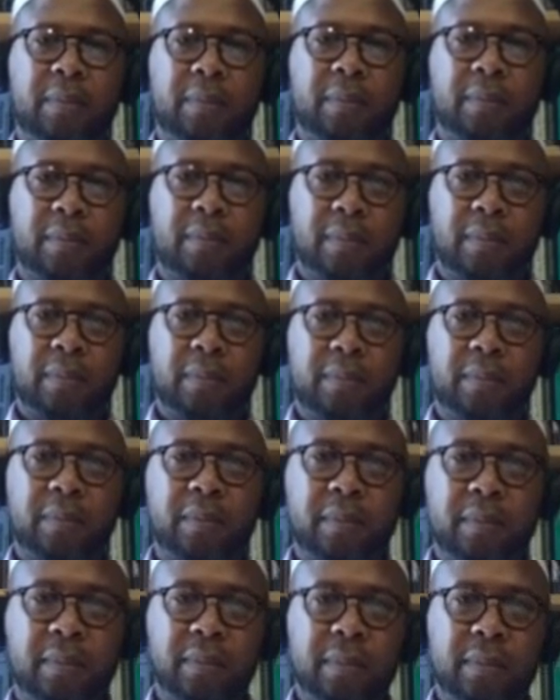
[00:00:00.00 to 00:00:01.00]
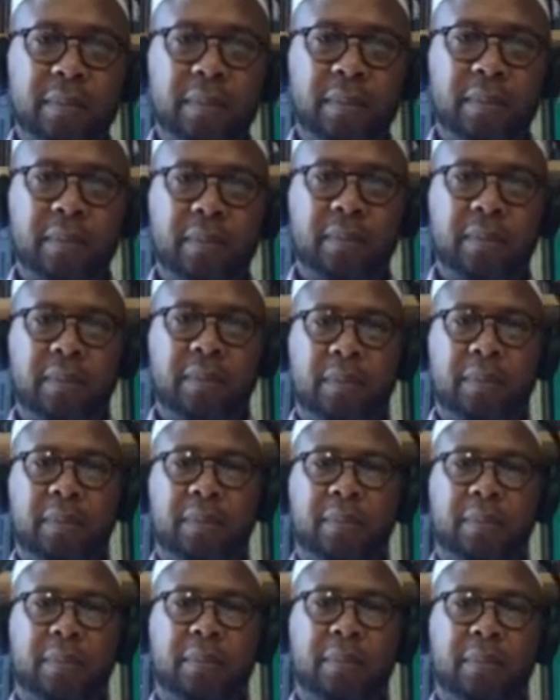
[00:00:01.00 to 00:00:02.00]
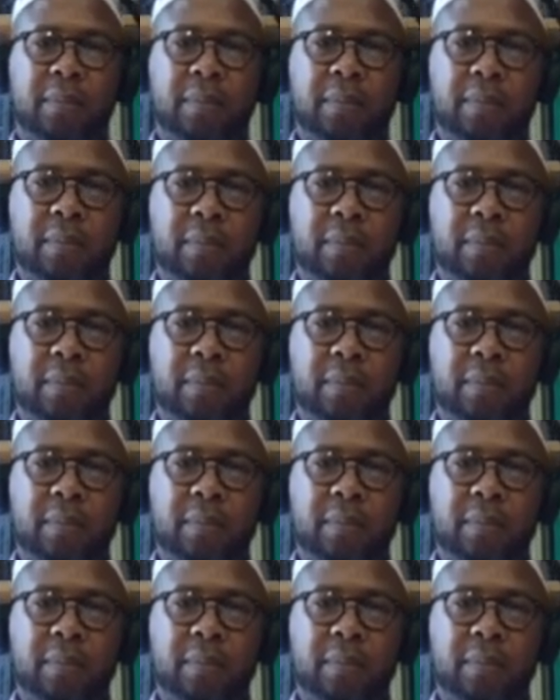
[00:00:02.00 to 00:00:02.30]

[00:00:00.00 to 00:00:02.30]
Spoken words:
[no speech]